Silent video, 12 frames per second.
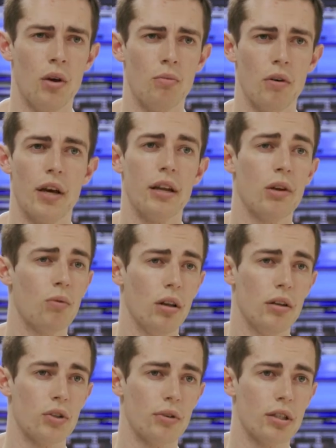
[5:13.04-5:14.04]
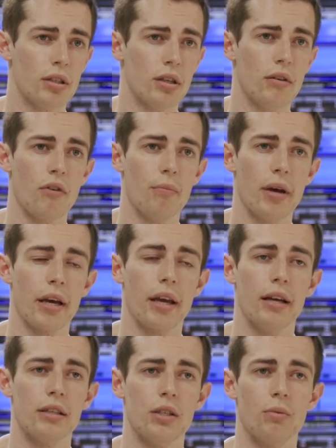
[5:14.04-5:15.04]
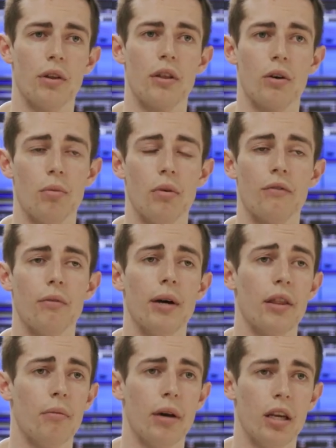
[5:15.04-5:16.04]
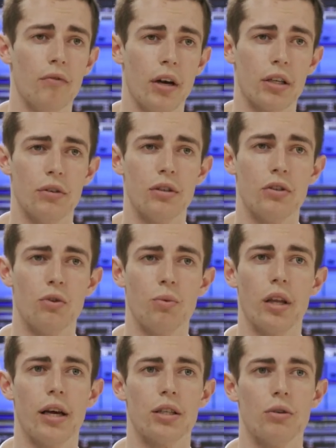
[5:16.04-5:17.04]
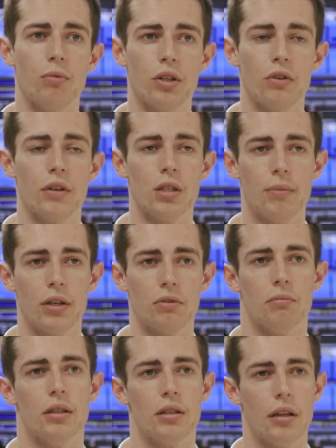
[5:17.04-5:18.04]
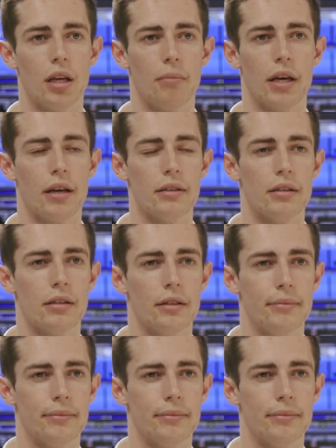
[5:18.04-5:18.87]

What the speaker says: We've had equal interest from packhouses with equipment from other manufacturers who would like to retrofit Spectrum into their packhouses.